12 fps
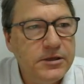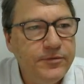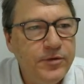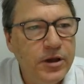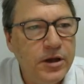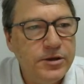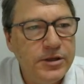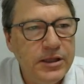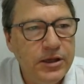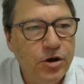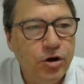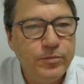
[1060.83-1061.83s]
that if you go to
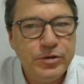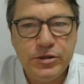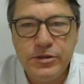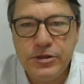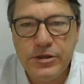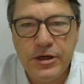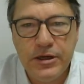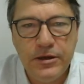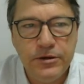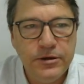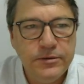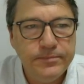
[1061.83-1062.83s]
the options
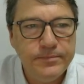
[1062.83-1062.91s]
dialog,